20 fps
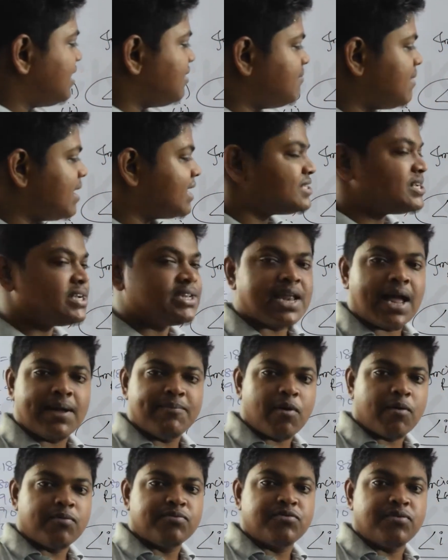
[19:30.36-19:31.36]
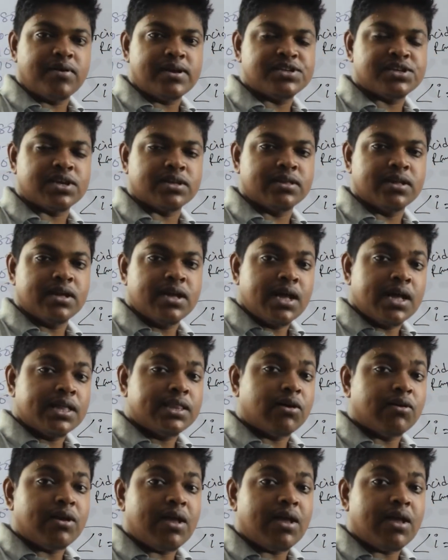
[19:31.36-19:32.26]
basic type of question. Now,